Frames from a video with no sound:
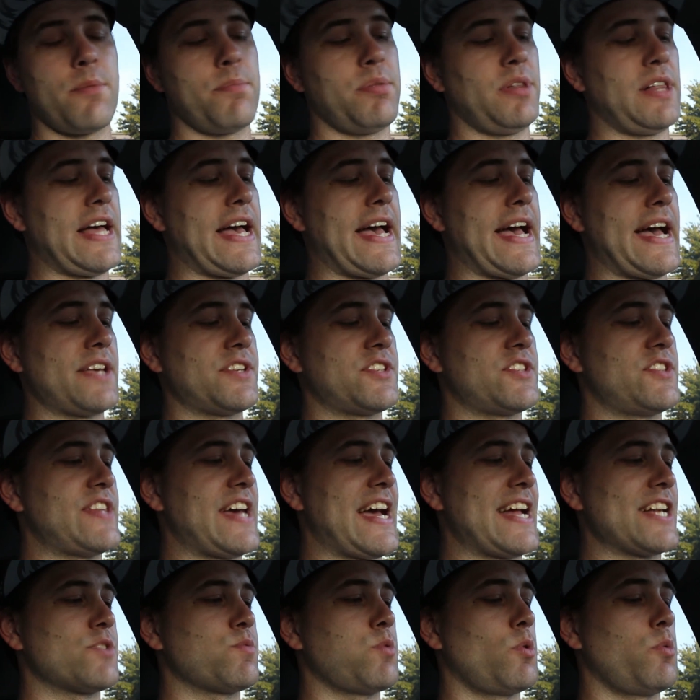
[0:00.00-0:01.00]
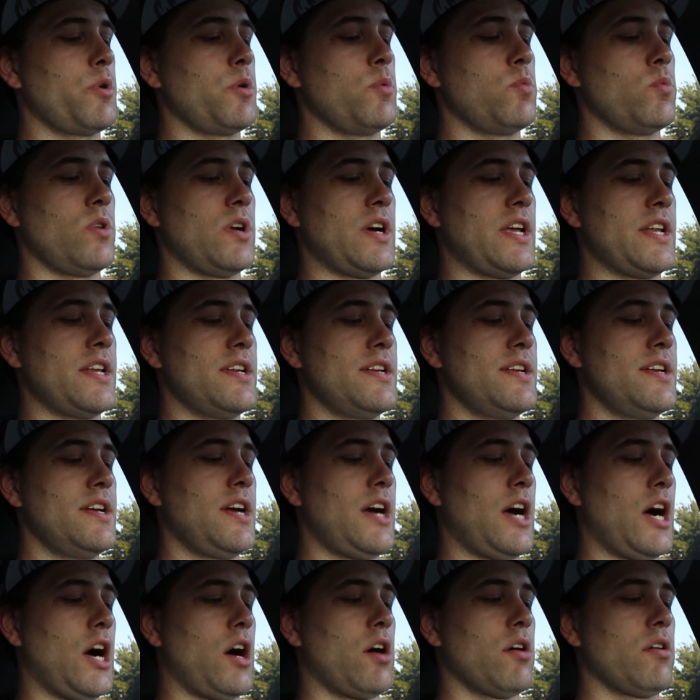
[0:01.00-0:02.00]
Blast, that's what we want.
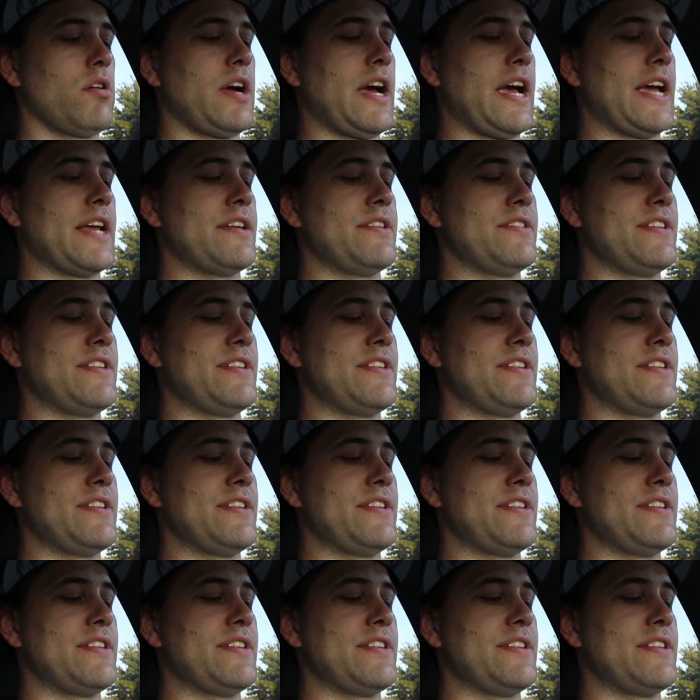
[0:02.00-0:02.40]
All right,